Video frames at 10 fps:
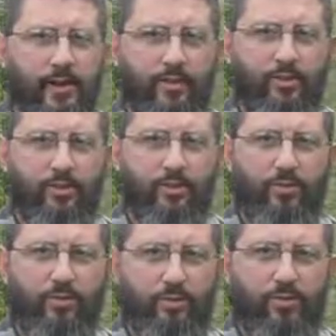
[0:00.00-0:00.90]
As you're
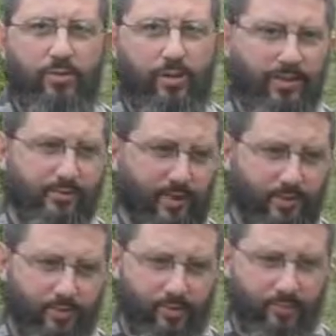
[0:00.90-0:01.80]
going through your life and
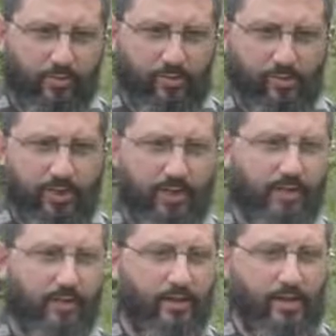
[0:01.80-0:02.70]
as you're going through your
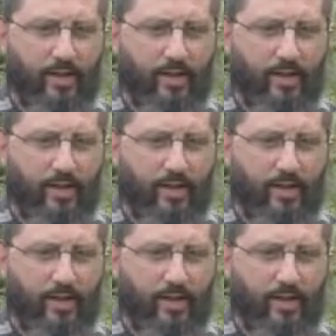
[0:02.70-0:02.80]
day,